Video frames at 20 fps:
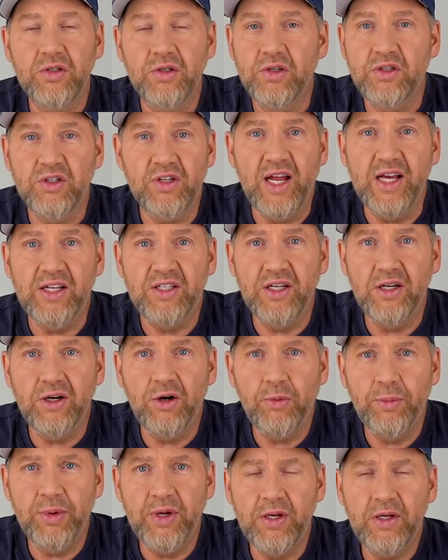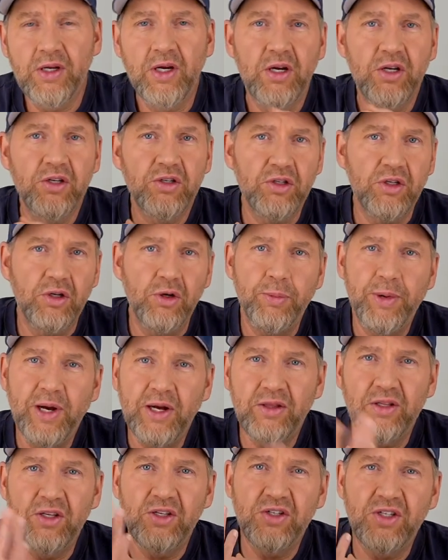slice it open, scoop
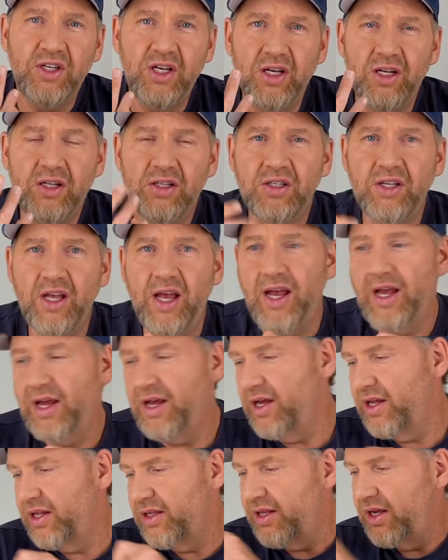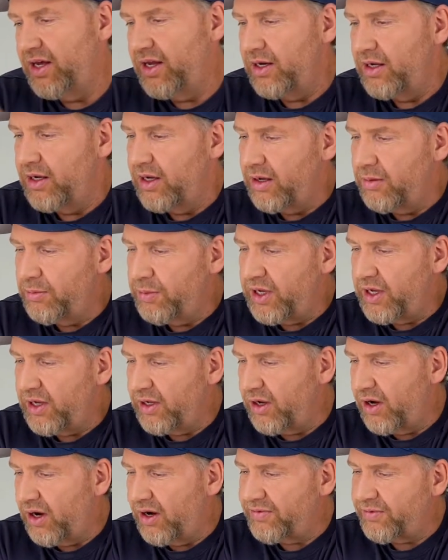out the seeds, and then peel
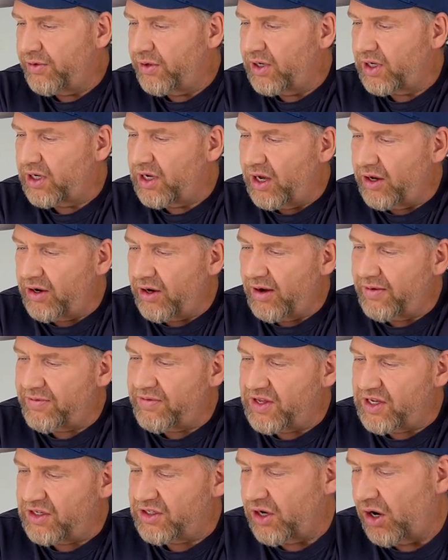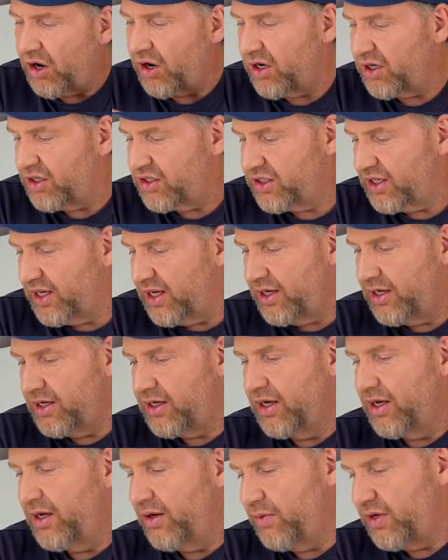off or cut off this hard skin,
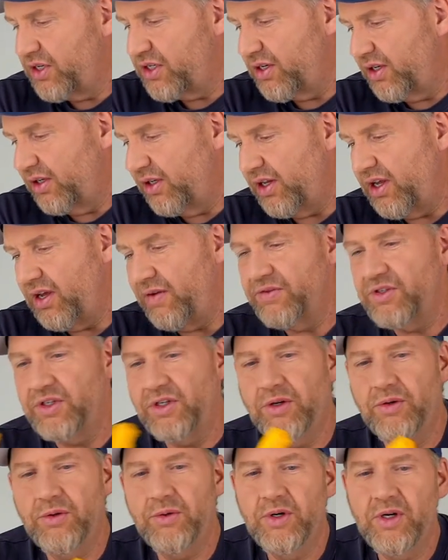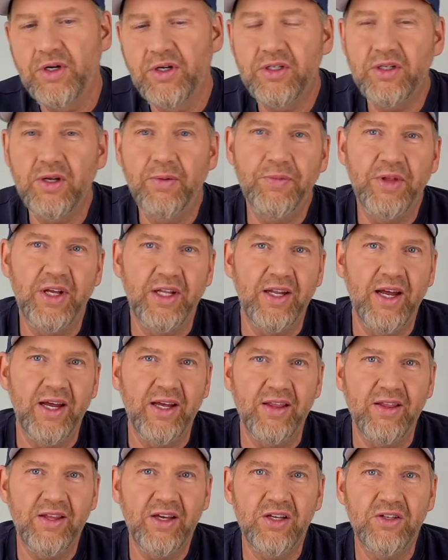which leaves you something
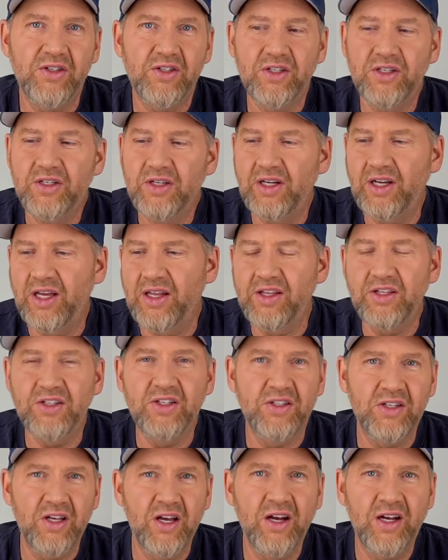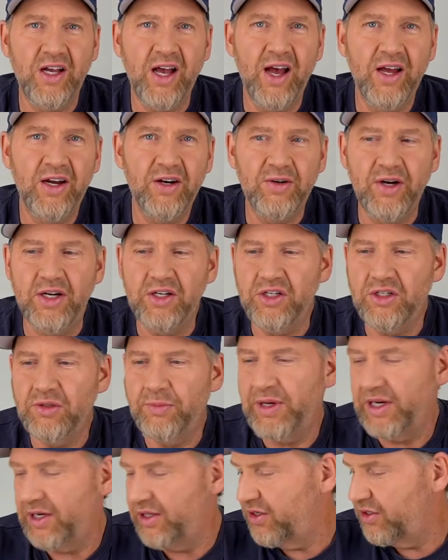like this. Again, this is a Hokkaido. I just
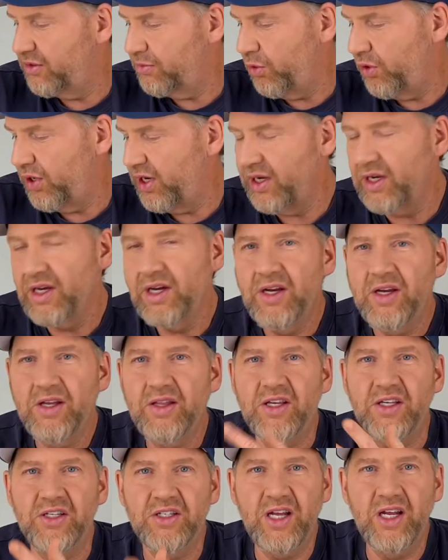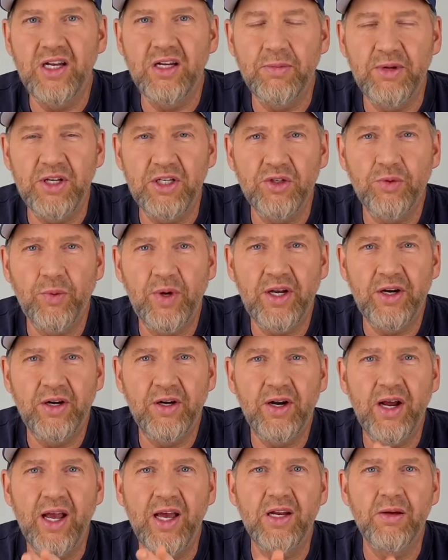picked this morning. These tend to be
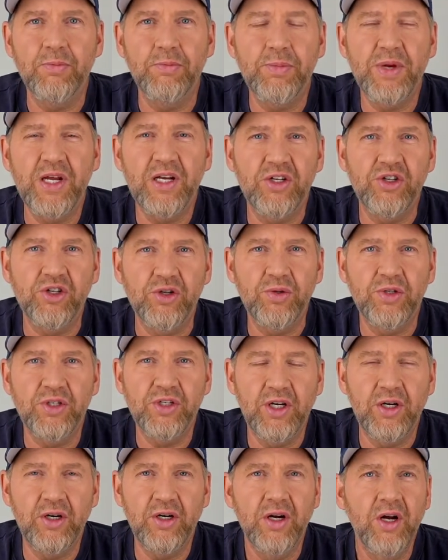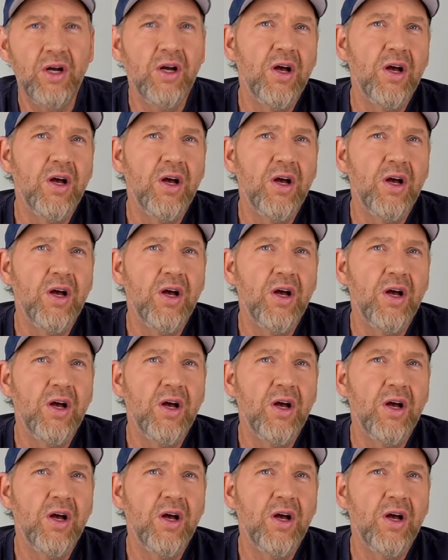sweeter and a bit juicier.